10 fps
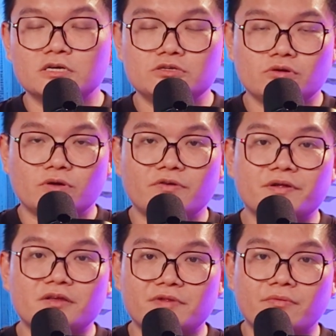So
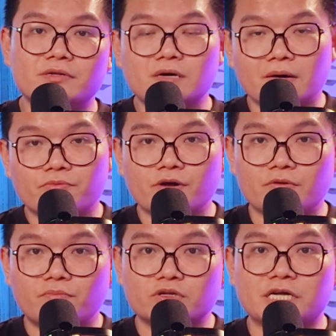even if they want to
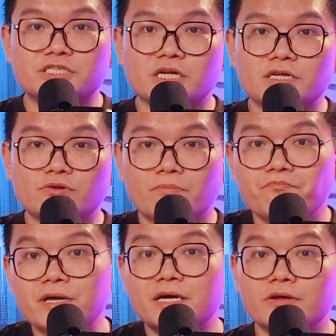upgrade potentially to a
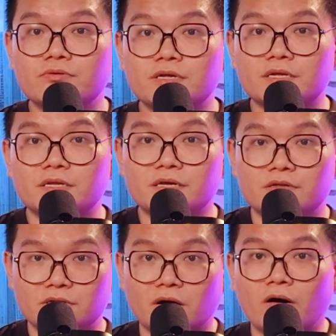bigger unit
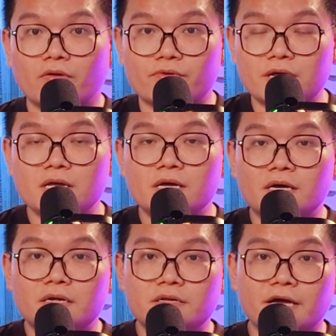in the Orie,
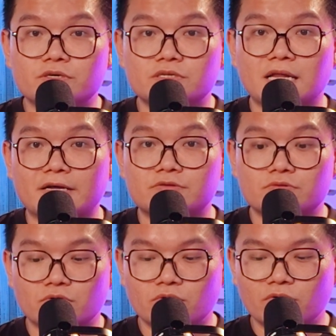they would like
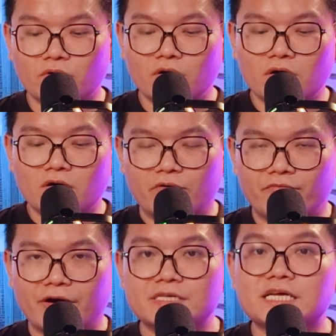to go
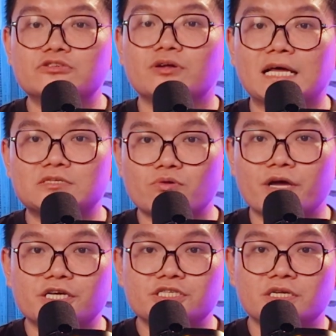very centralized
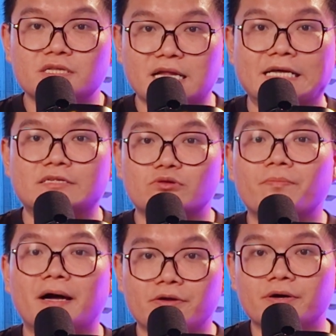location like Toa
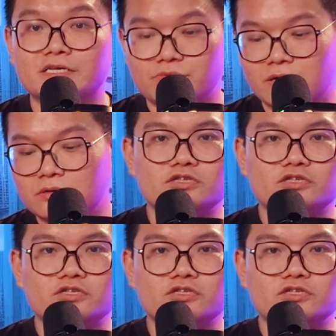Payoh as well.